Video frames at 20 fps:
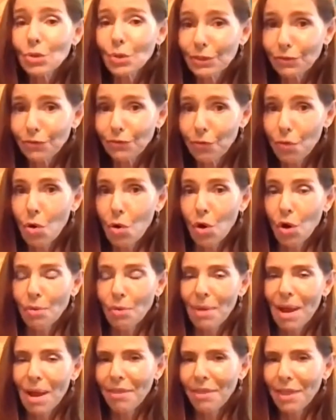
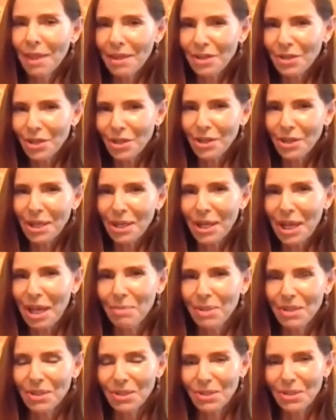transform the internal
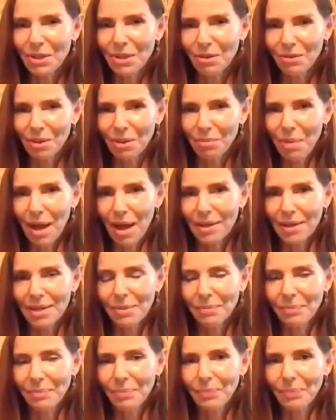chemistry of the
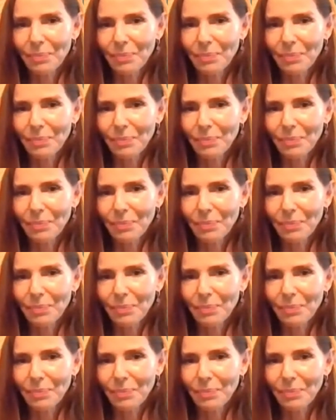body.